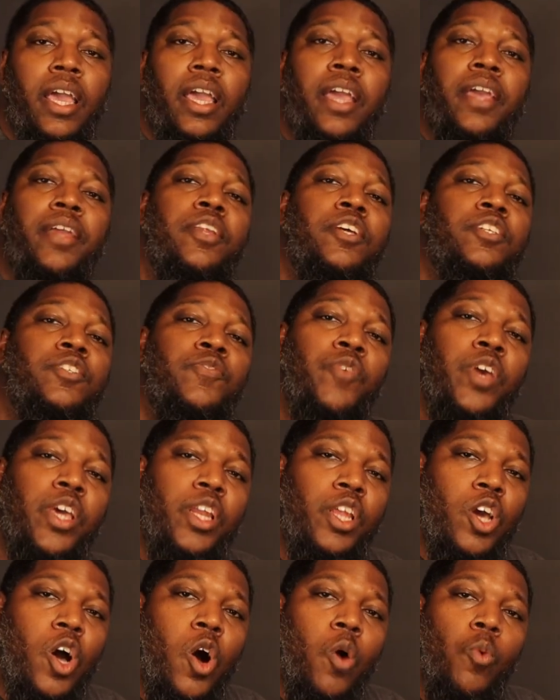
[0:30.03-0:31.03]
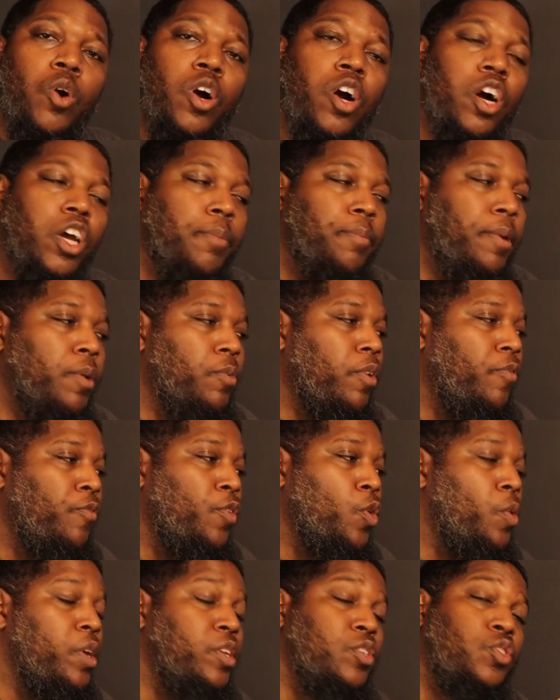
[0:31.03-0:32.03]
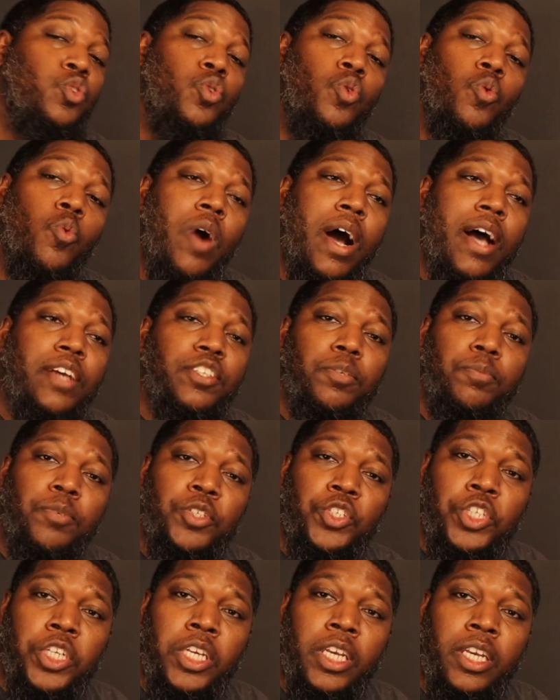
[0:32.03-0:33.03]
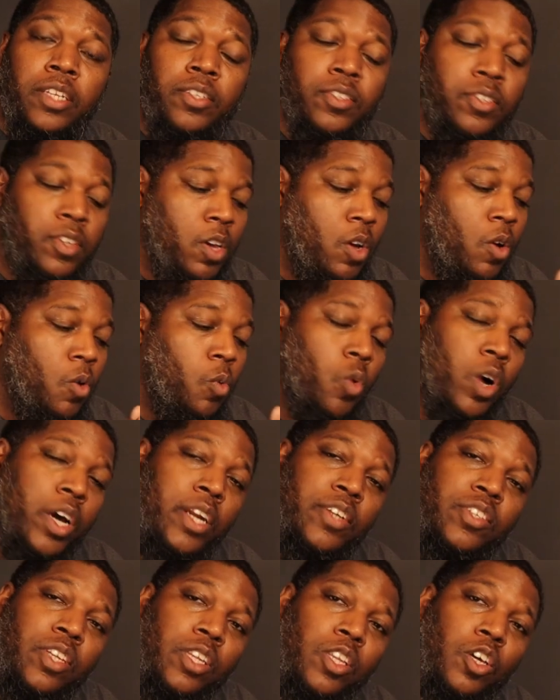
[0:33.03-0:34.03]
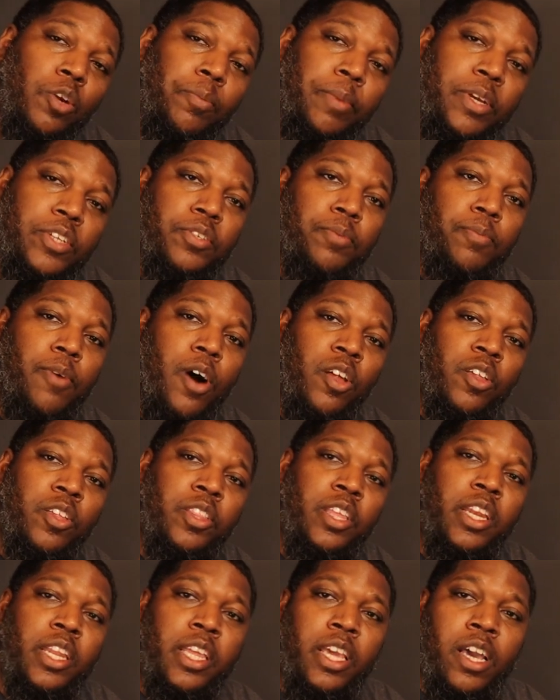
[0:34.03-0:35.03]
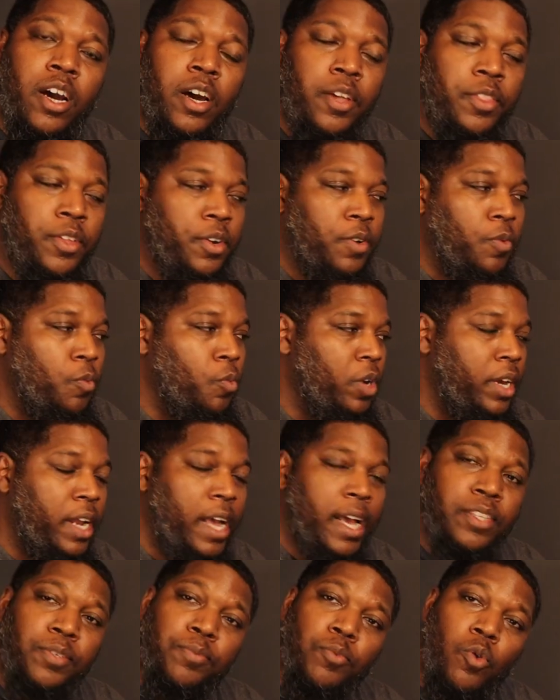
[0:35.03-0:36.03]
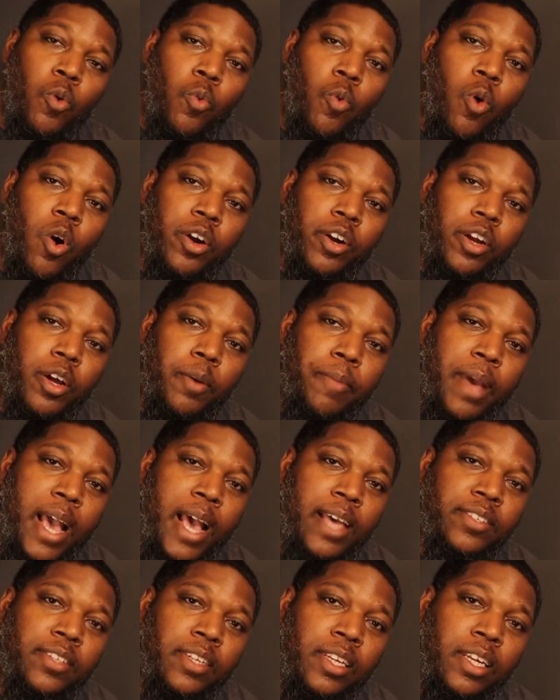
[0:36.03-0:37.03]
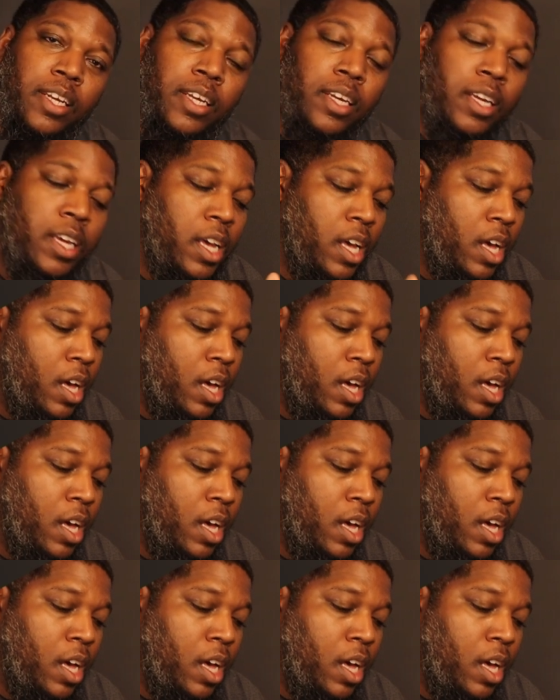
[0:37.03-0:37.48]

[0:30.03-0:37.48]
In this video, we're going to be reviewing two washing machines. One is a little bit smaller than the other, one has more water capacity,